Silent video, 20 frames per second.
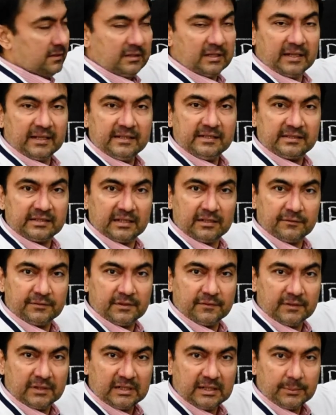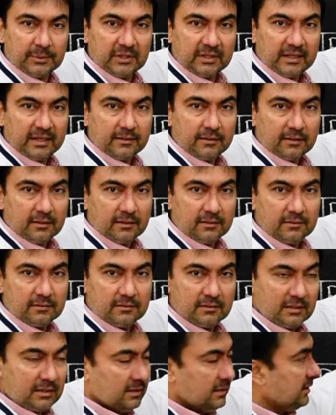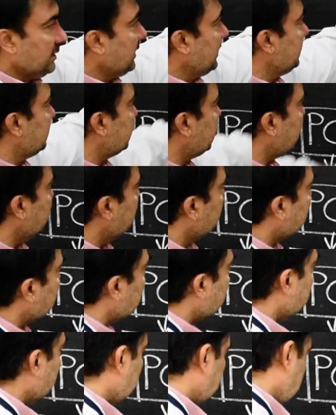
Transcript: the inside of the vertebral canal. Inside the vertebral